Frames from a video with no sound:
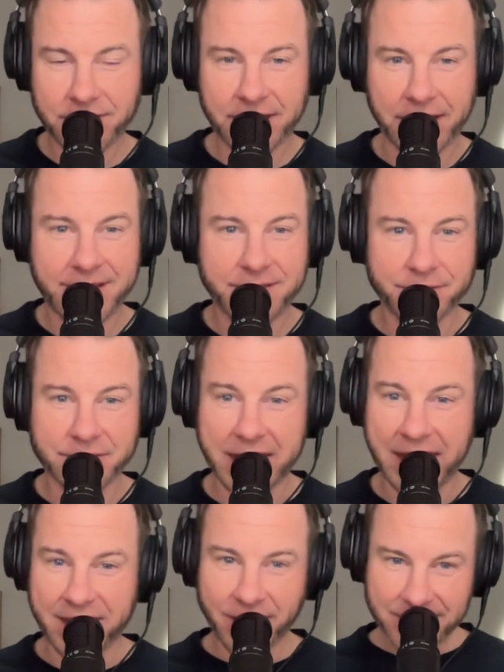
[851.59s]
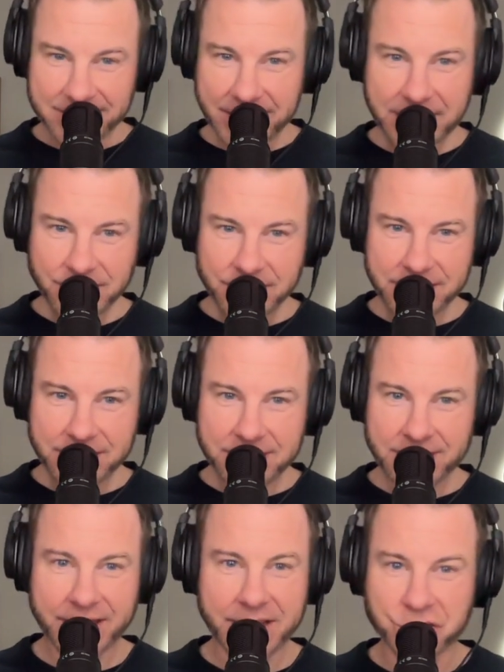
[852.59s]
kind of chaos
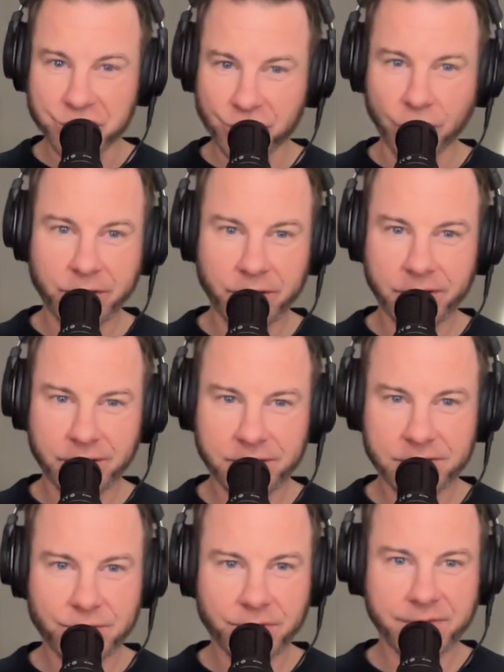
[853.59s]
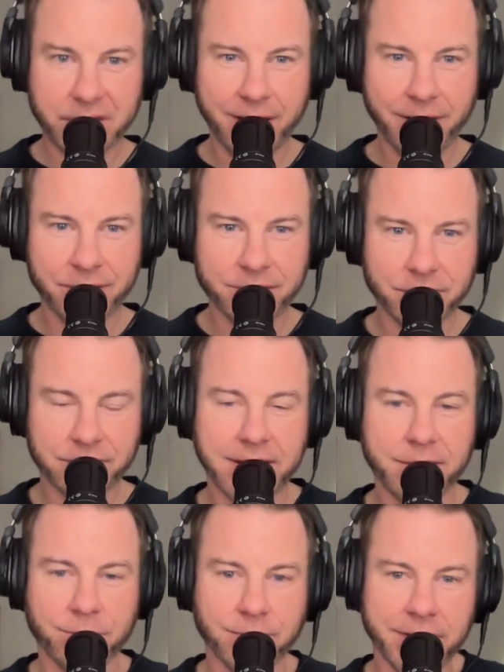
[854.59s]
agent, like a Joker sort of character,
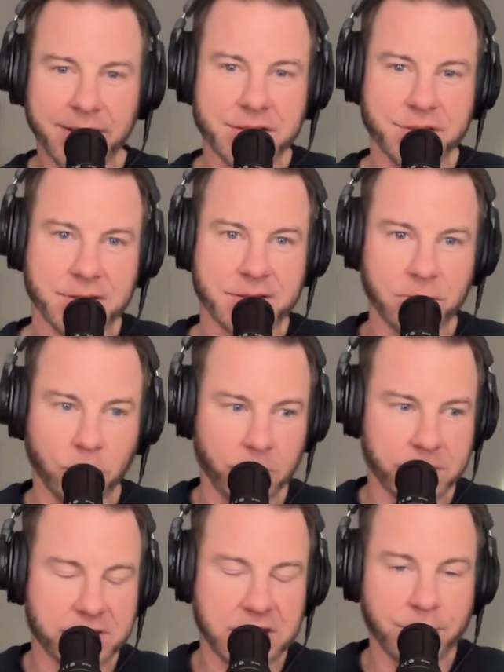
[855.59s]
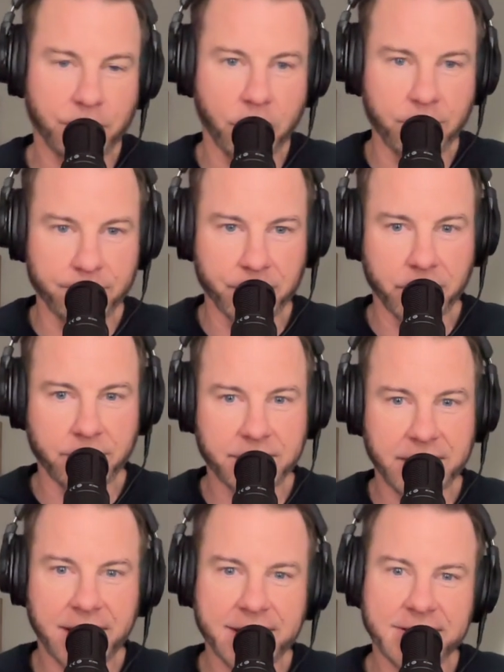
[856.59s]
like really just see Rome burn
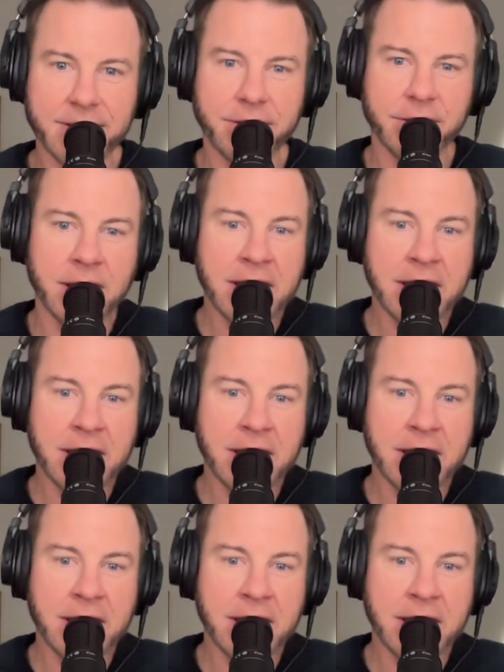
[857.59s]
kind of dude.